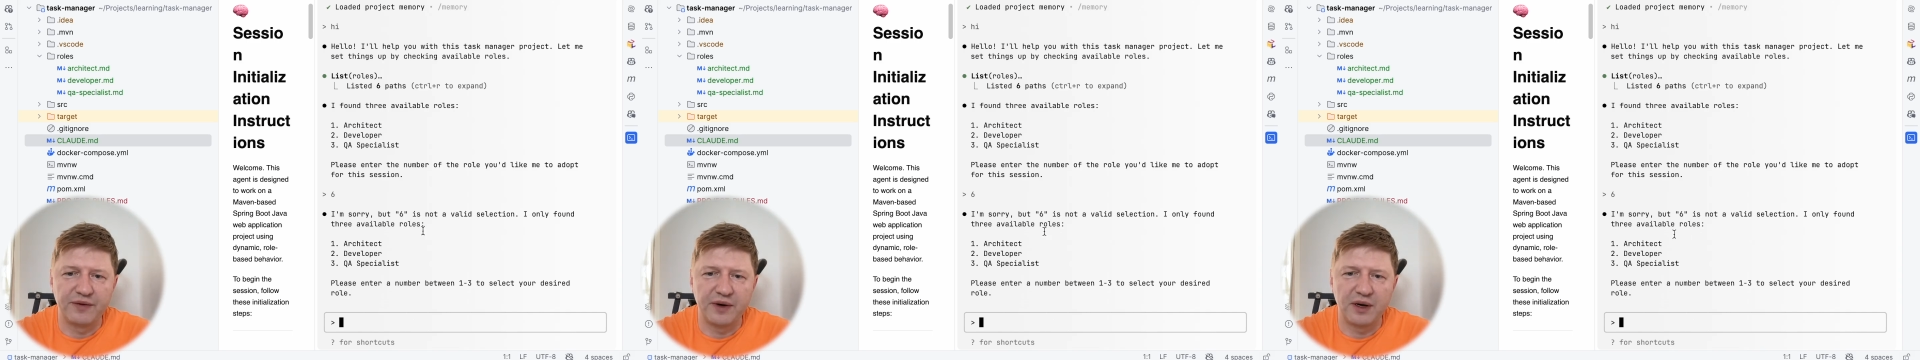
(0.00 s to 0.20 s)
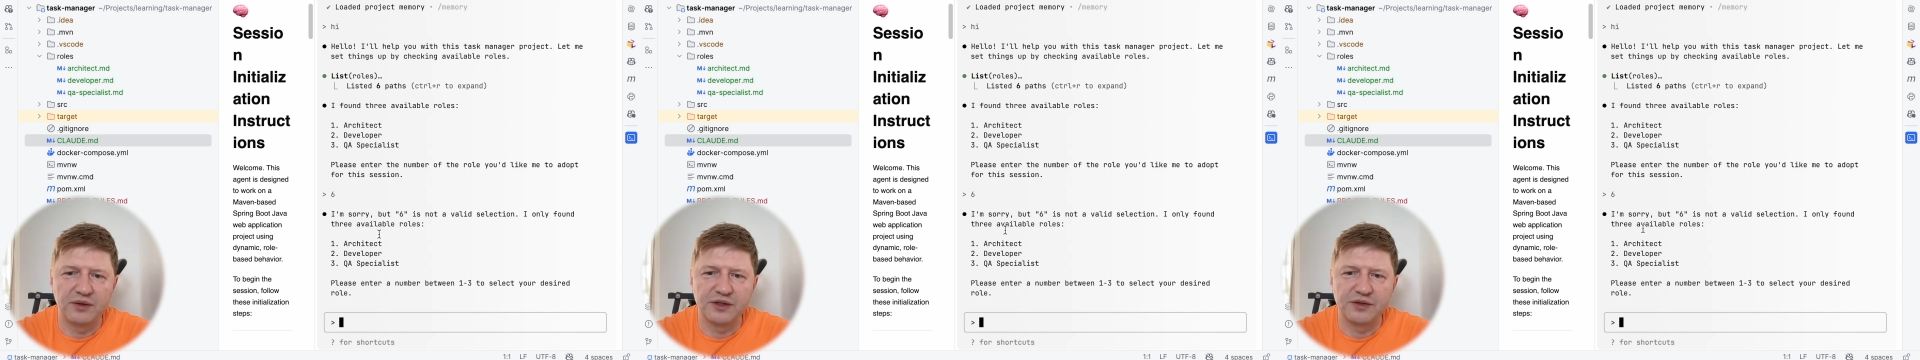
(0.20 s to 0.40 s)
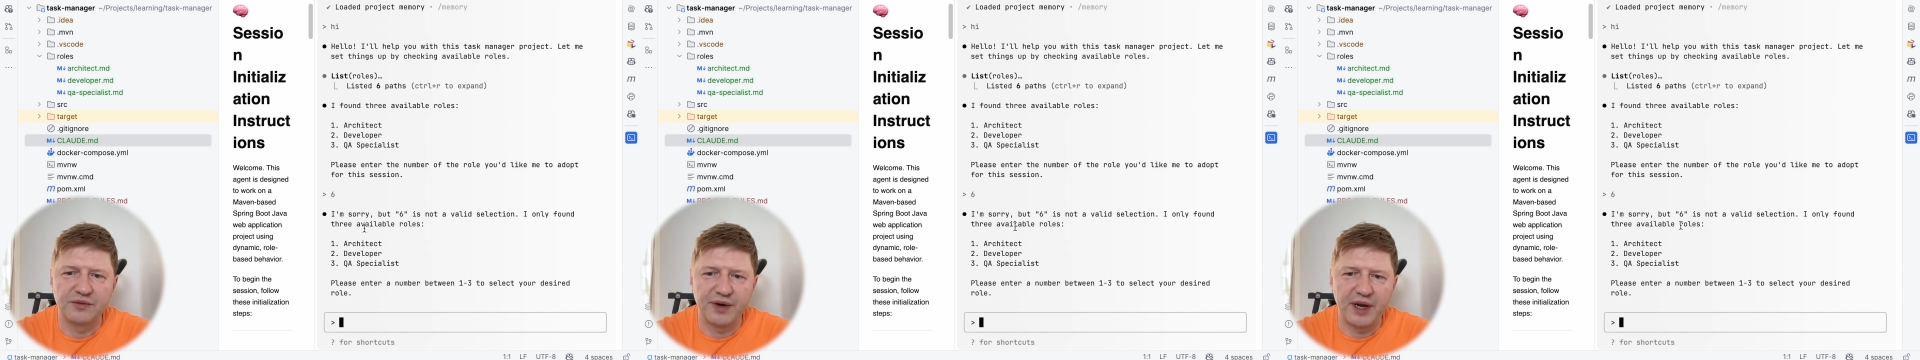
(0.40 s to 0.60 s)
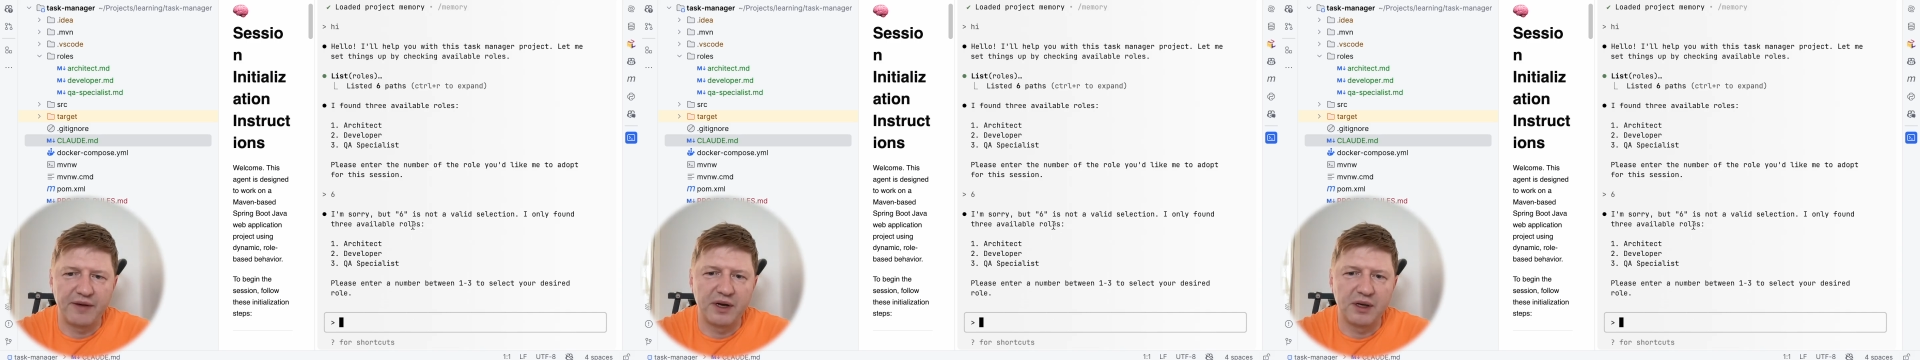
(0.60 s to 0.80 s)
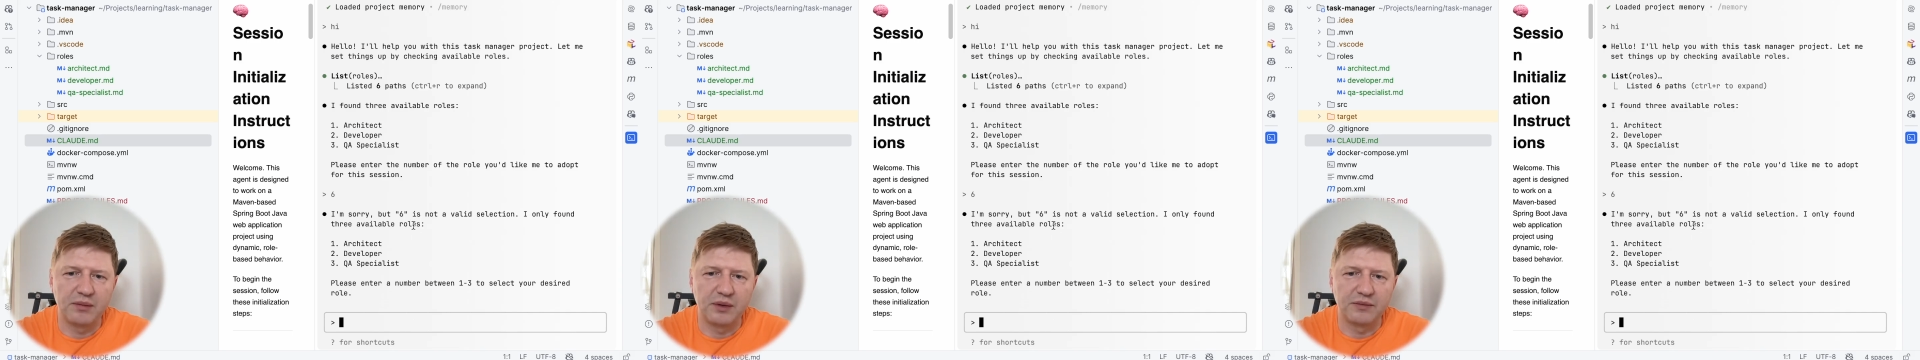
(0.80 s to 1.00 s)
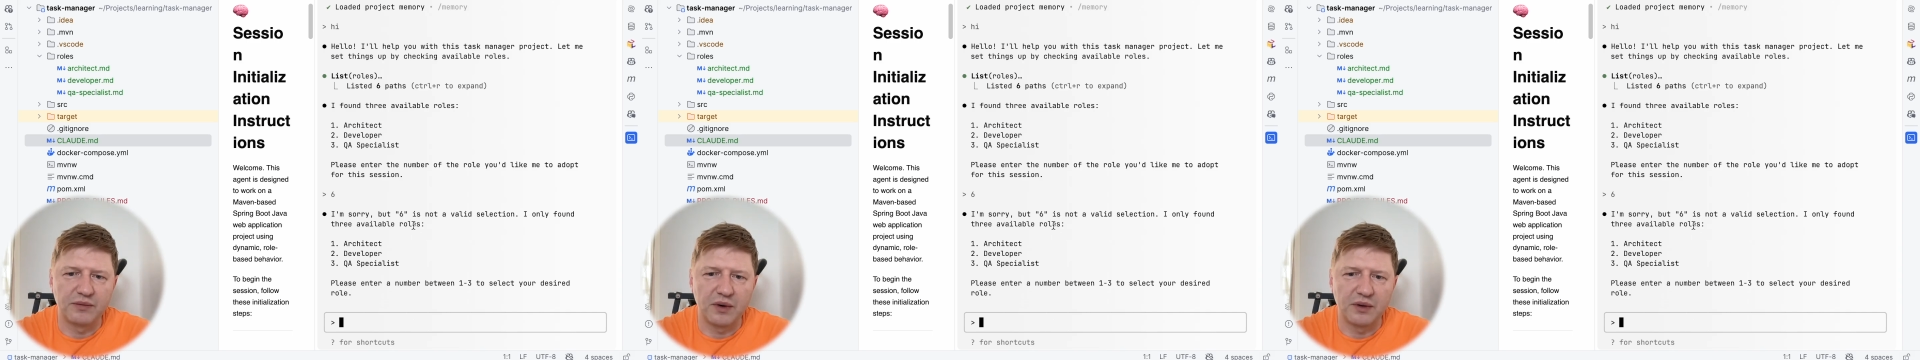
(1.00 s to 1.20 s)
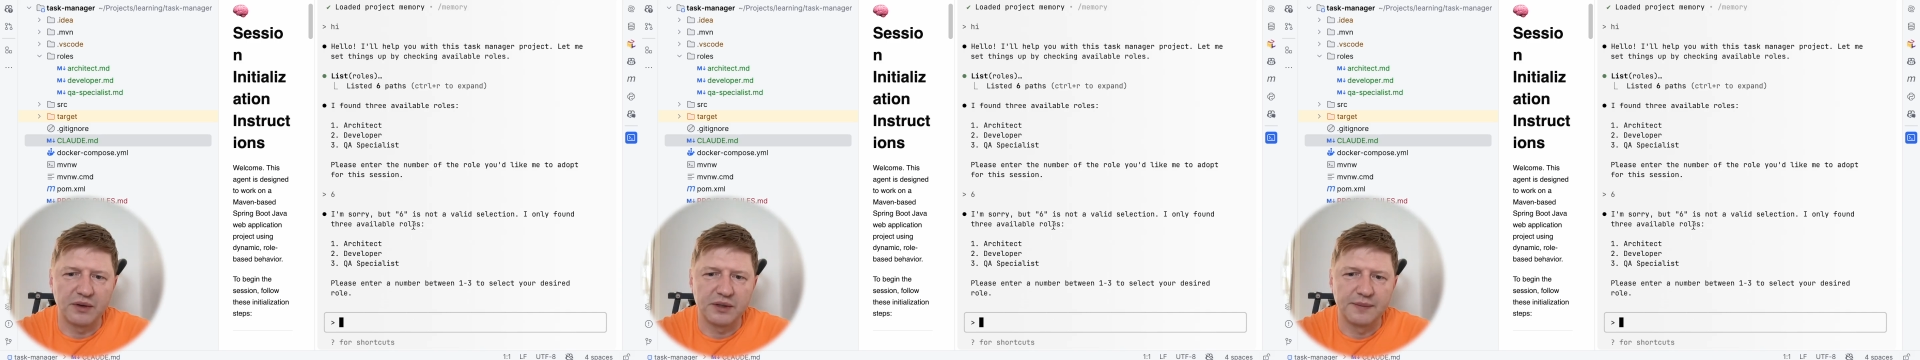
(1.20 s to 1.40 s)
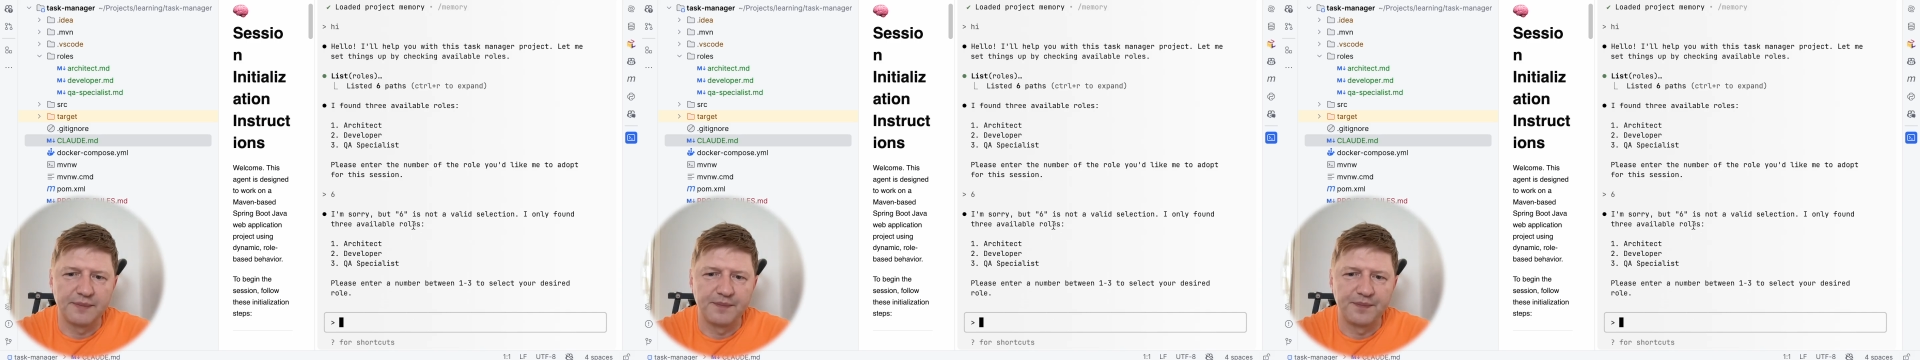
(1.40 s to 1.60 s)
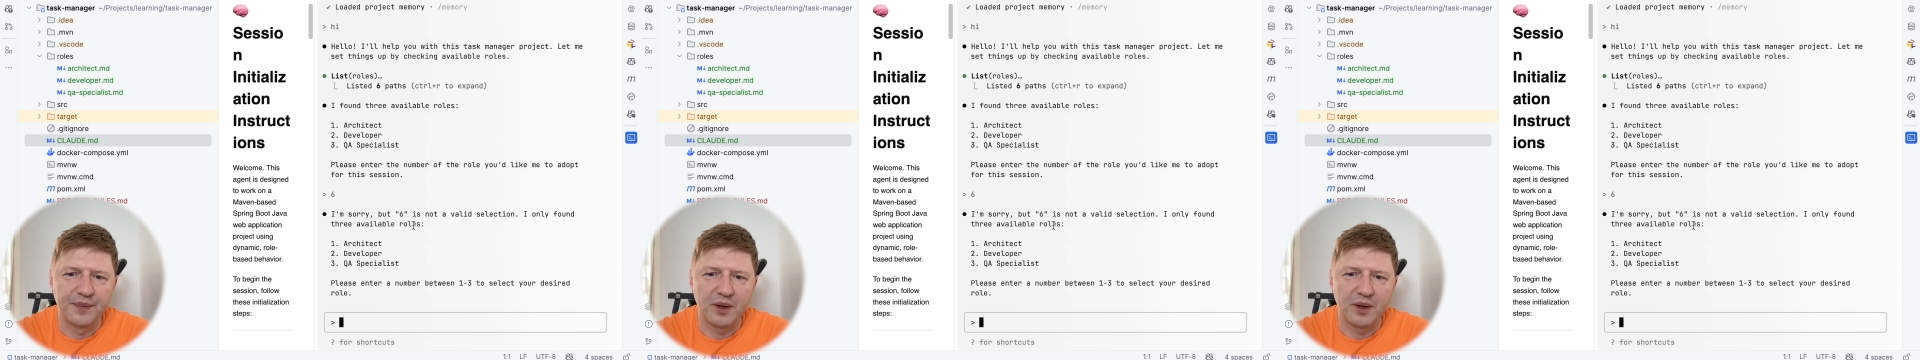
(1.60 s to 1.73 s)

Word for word: found three available roles.